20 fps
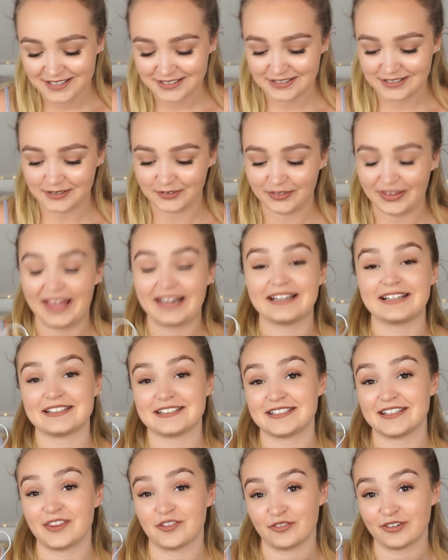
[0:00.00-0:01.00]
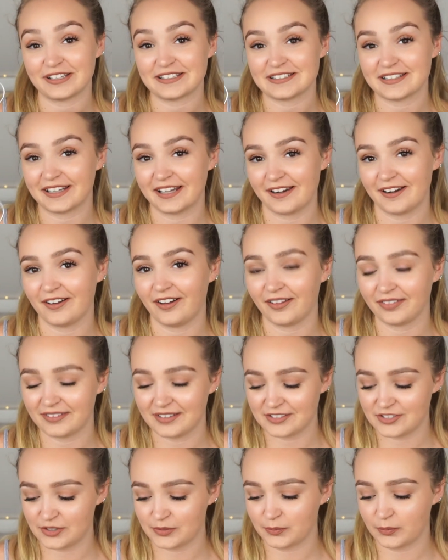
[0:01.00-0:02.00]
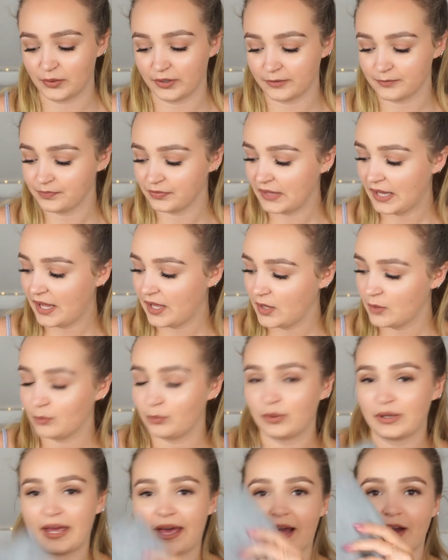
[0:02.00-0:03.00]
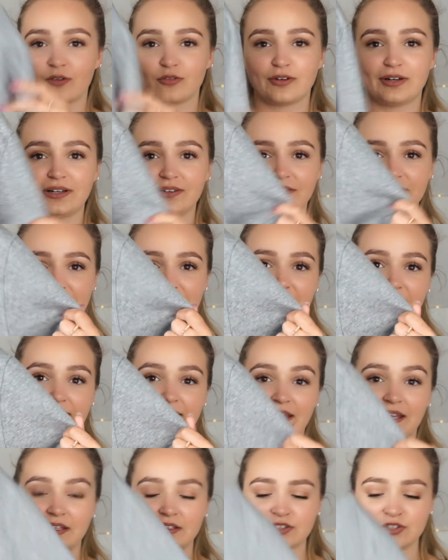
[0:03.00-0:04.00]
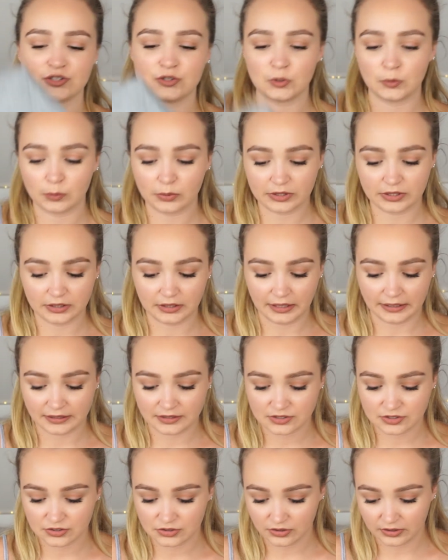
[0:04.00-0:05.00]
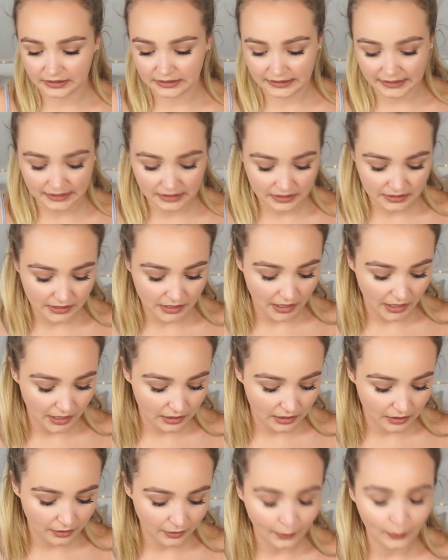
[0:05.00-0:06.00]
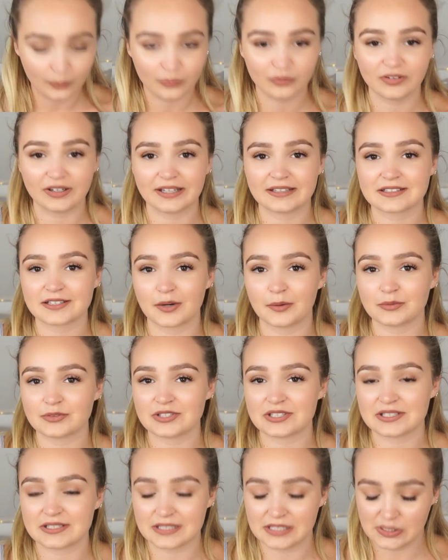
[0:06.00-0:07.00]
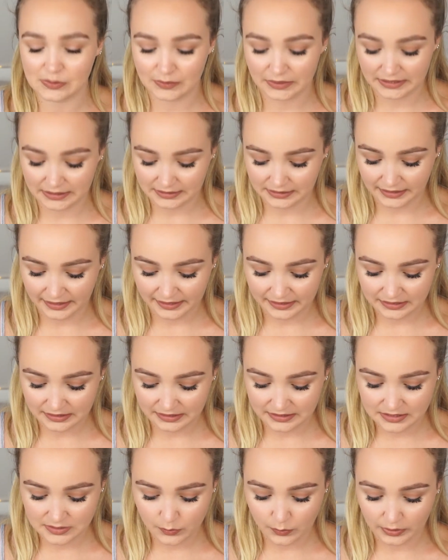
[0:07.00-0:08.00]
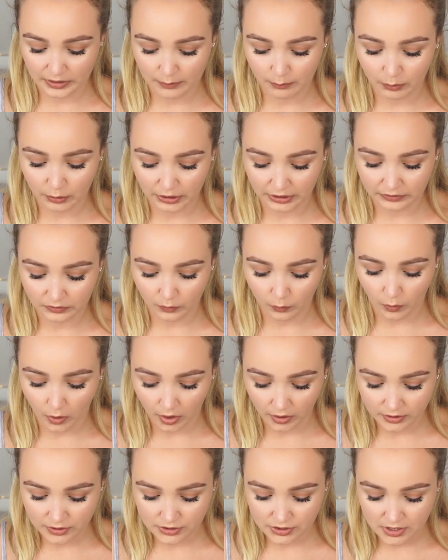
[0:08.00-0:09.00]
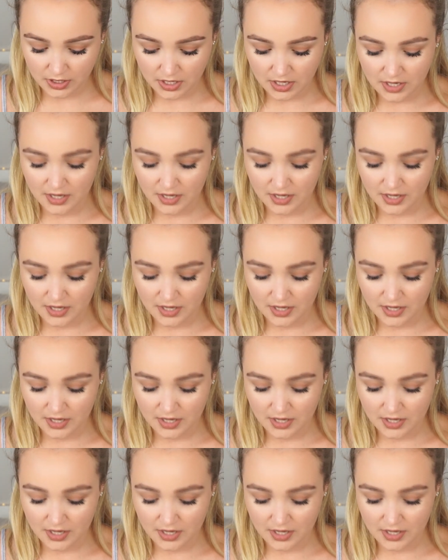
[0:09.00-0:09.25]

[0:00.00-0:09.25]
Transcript: So that is the reason that I got this jumper. But yeah, I really, really like it. It's super like snuggly. Hopefully it's going to still be like this when I put it in the wash.